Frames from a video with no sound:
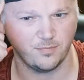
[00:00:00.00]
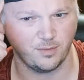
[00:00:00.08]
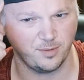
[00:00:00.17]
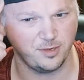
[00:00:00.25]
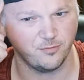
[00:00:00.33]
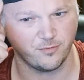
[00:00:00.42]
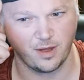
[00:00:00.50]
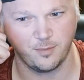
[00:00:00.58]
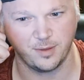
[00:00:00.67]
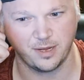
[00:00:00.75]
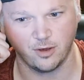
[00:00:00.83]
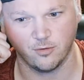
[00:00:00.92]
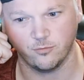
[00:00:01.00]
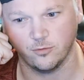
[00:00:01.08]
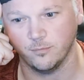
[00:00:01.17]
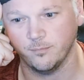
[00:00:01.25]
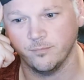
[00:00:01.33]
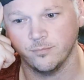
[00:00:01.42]
I mean, you've got to be
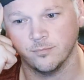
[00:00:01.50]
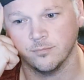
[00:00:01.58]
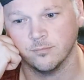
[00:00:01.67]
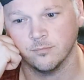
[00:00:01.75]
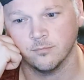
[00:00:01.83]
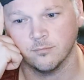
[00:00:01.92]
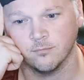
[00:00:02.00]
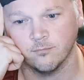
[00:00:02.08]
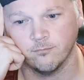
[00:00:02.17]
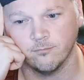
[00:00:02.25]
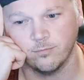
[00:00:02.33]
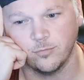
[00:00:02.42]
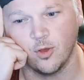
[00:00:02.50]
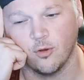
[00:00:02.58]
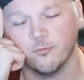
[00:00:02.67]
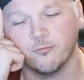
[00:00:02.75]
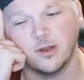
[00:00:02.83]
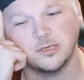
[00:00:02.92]
careful.
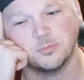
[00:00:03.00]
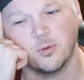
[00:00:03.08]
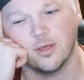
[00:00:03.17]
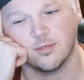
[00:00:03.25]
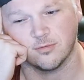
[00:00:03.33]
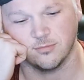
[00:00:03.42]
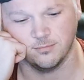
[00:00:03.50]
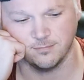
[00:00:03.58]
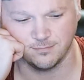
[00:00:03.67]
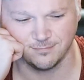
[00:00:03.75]
No French press,